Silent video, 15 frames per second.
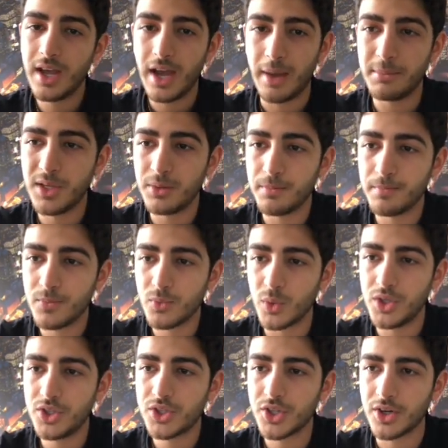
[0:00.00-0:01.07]
I mean, when
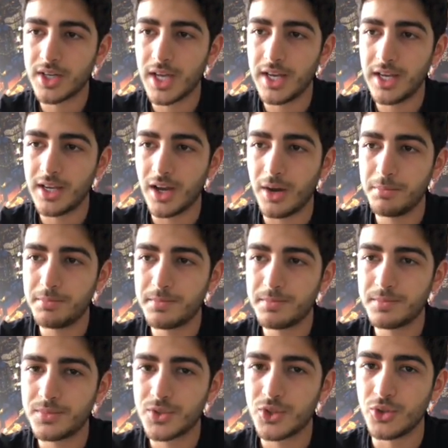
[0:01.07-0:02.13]
you start getting up
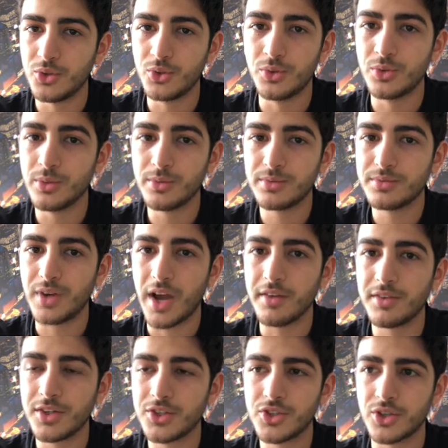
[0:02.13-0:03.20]
to
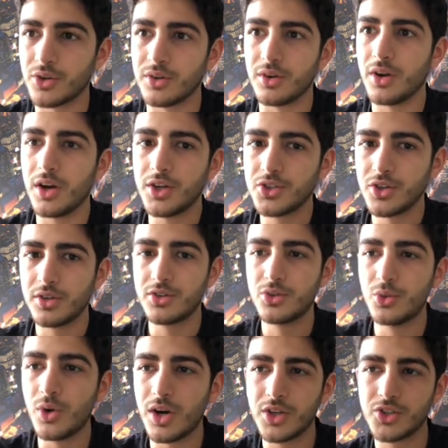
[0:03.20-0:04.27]
500 or 100,
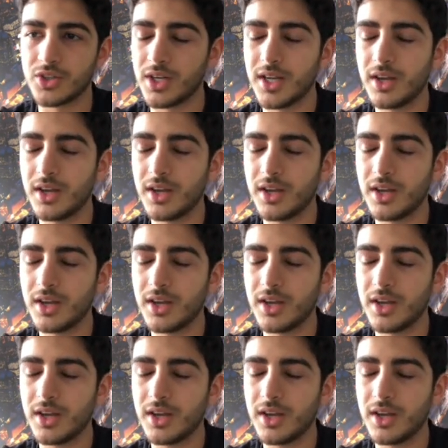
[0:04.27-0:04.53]
200,